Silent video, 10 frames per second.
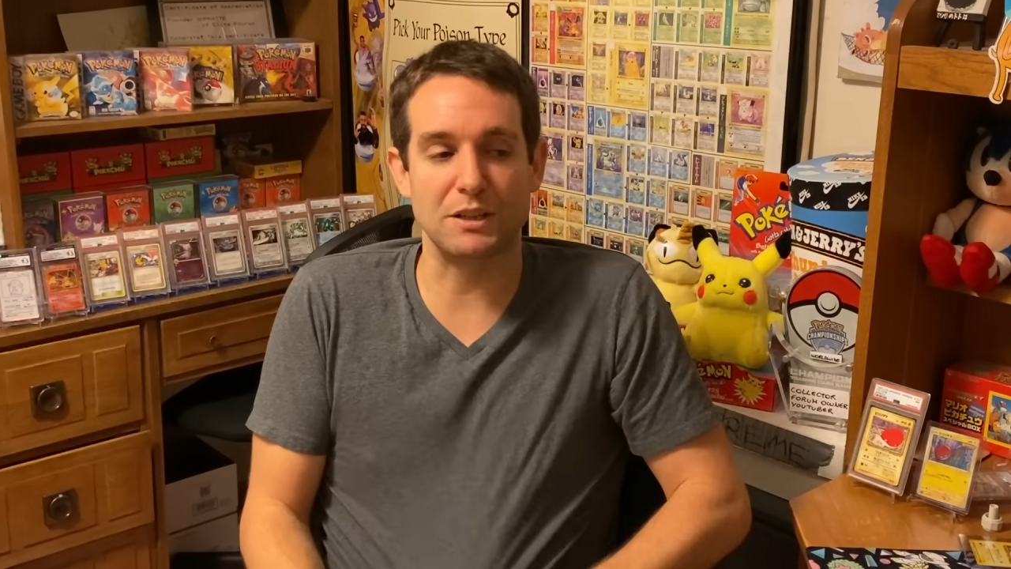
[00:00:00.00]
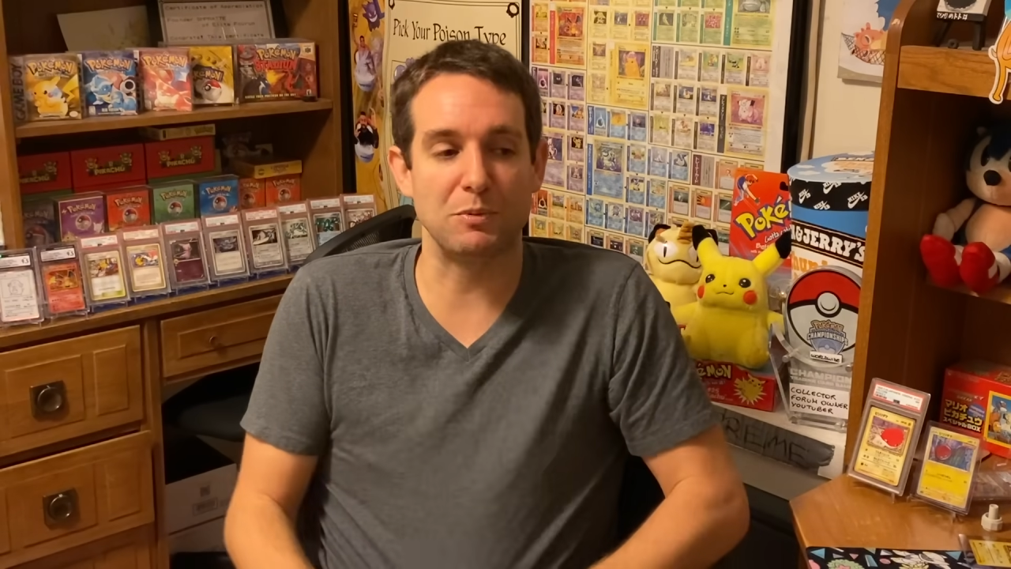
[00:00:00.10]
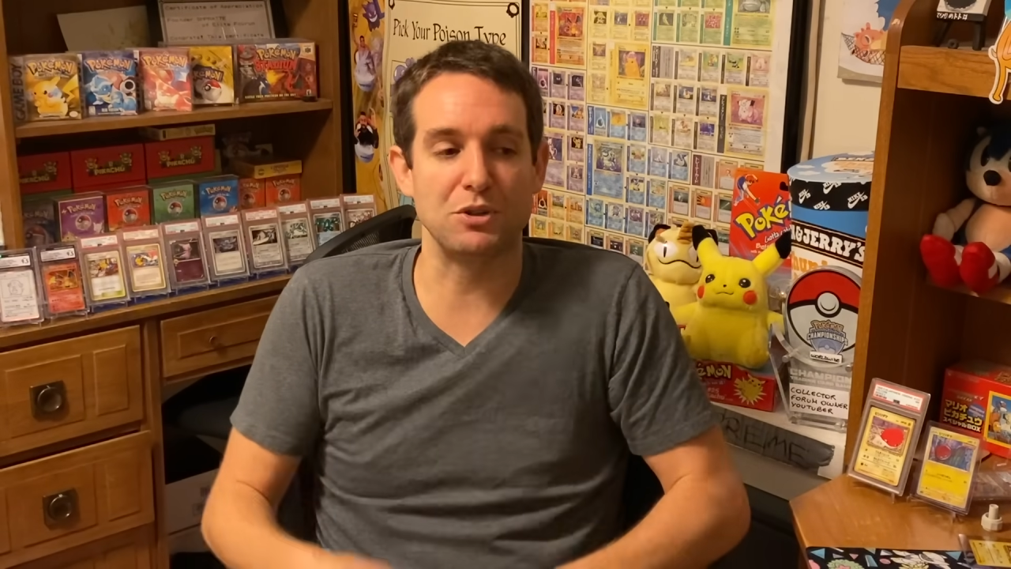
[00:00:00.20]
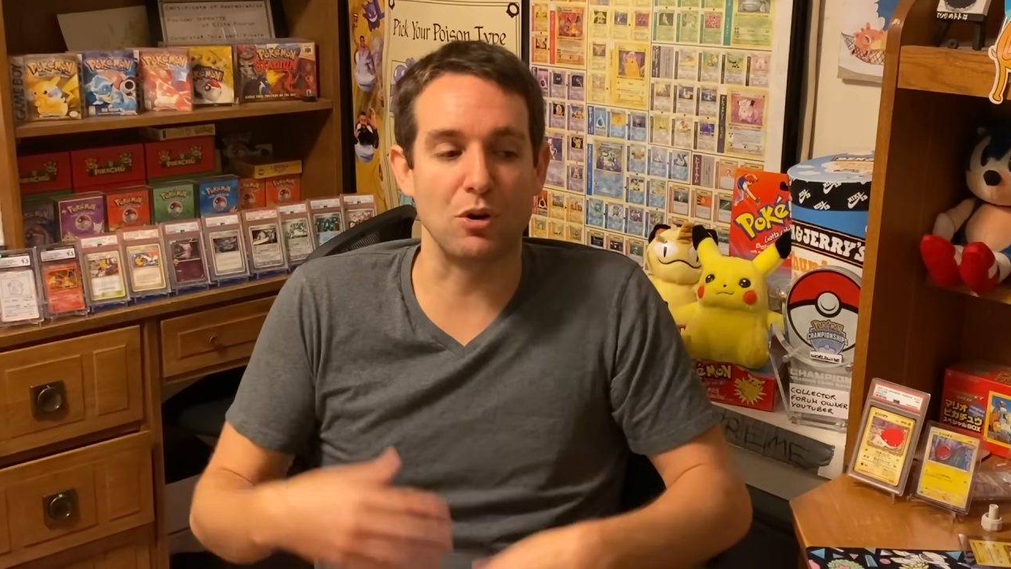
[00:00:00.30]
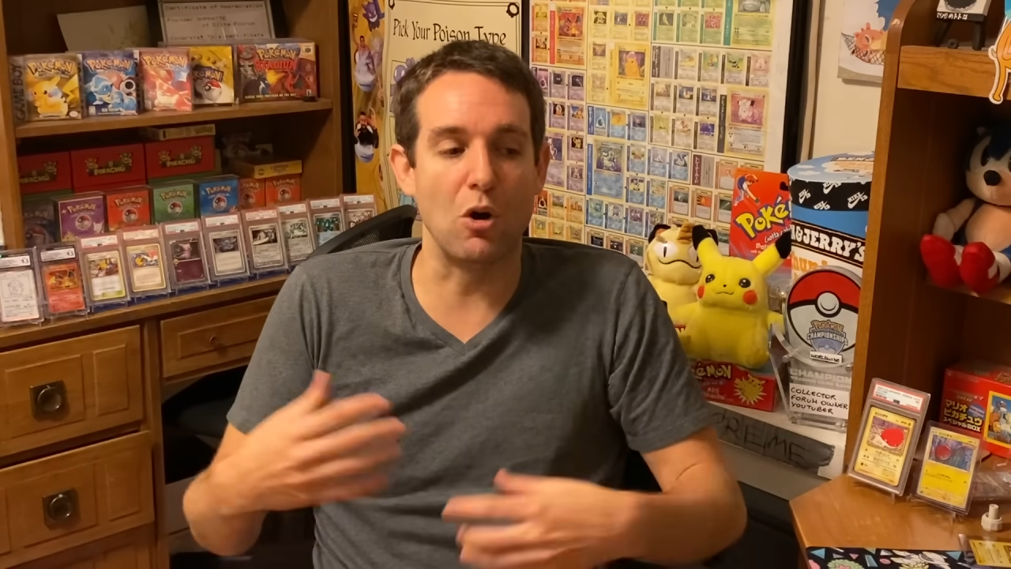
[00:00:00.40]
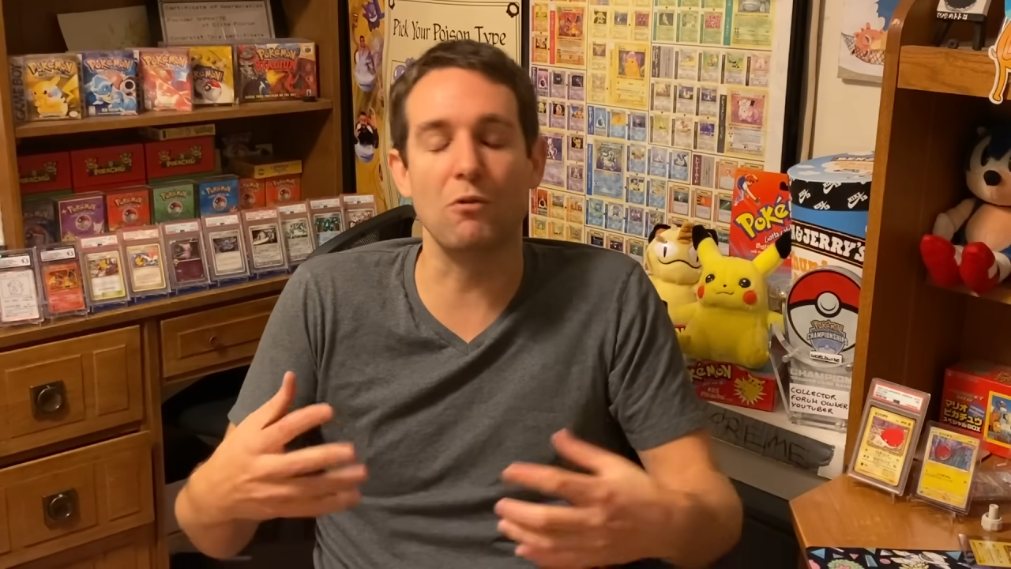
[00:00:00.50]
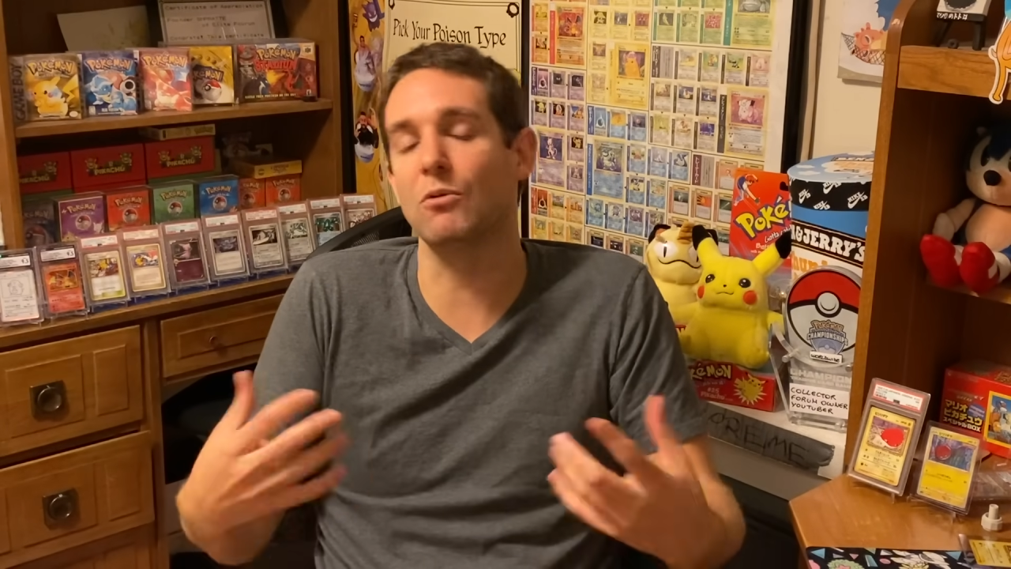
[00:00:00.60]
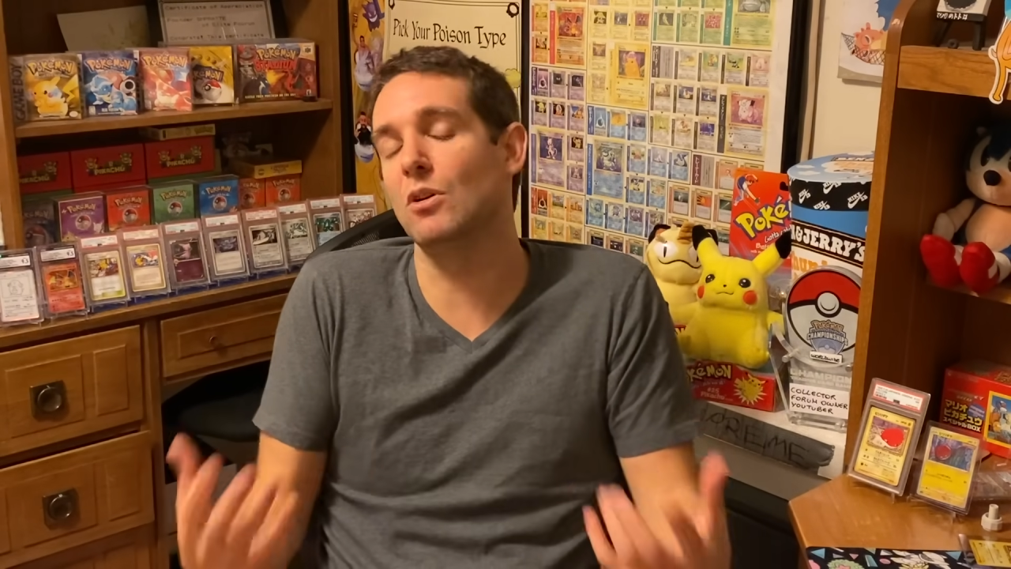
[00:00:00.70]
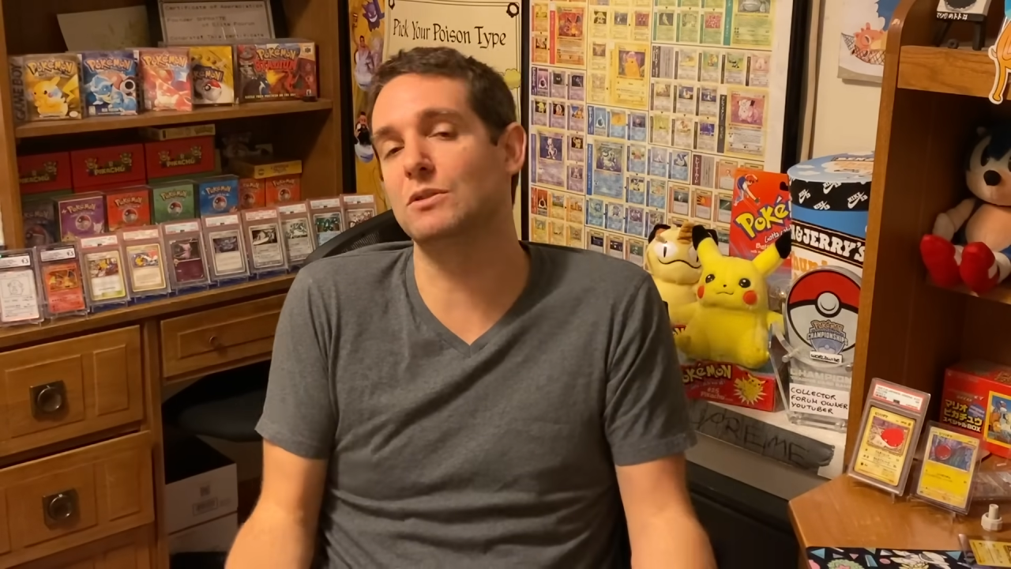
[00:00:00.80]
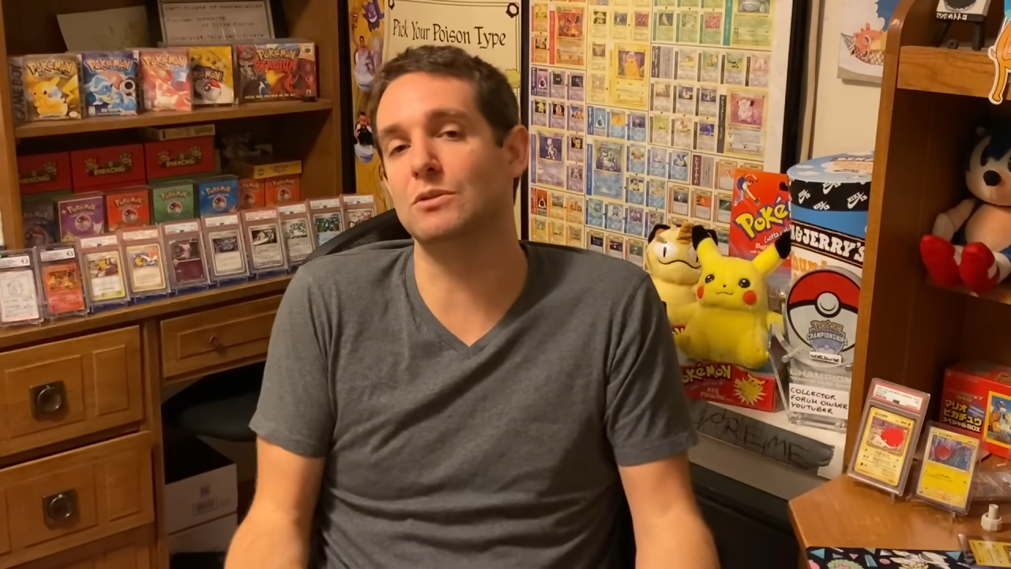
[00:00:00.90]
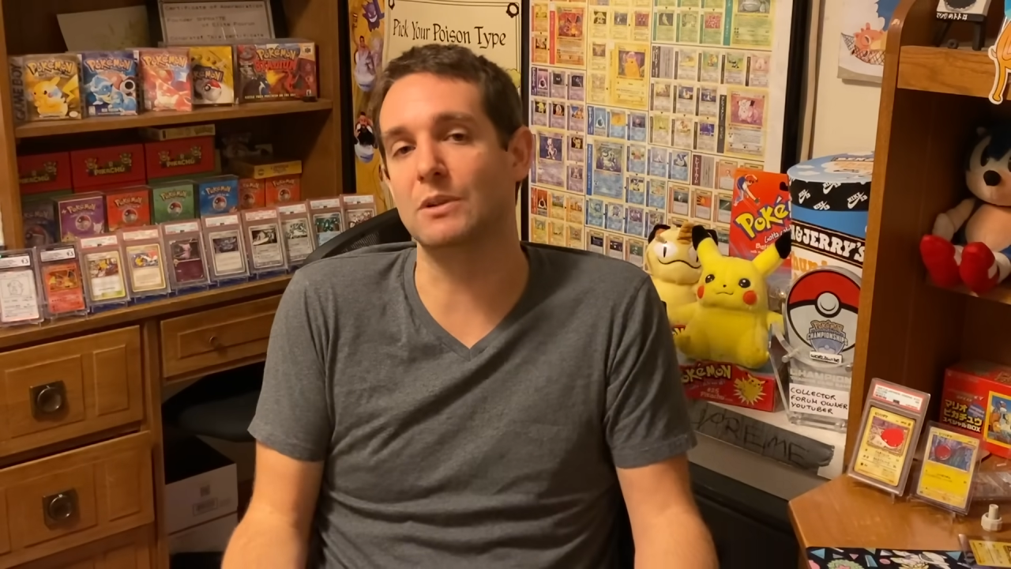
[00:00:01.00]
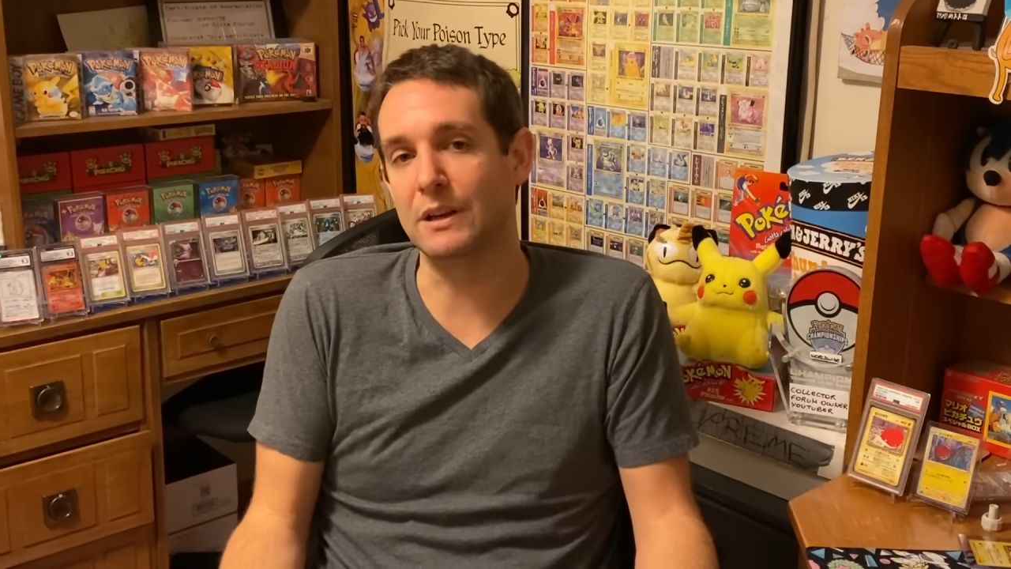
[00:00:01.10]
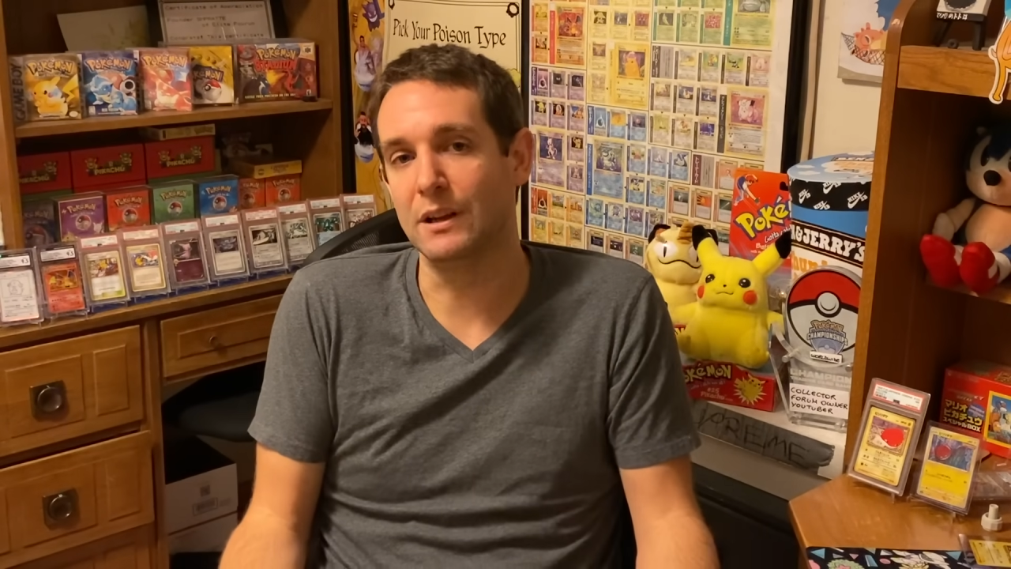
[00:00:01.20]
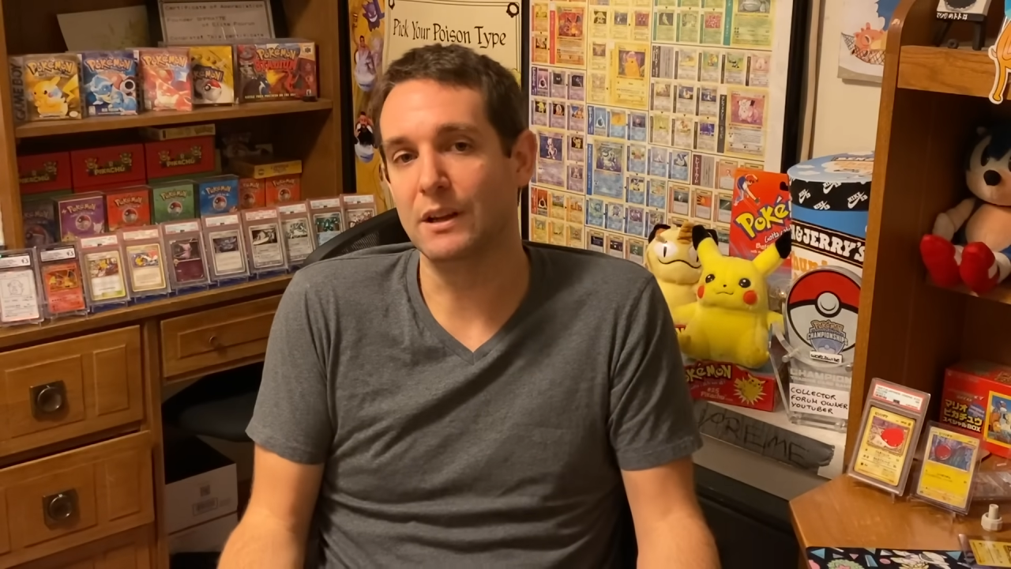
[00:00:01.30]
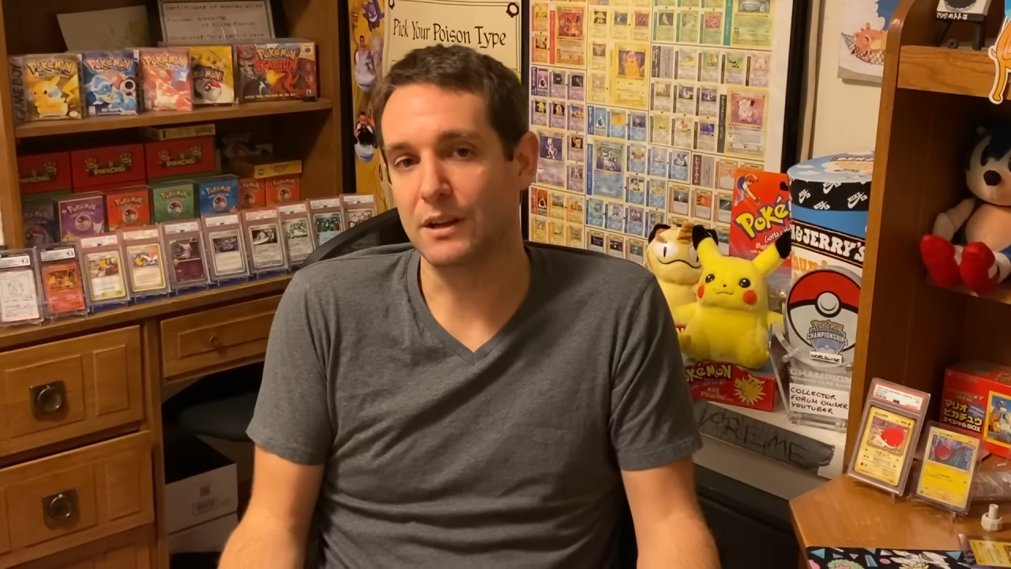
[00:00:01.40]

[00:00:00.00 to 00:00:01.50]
but you're overall doing,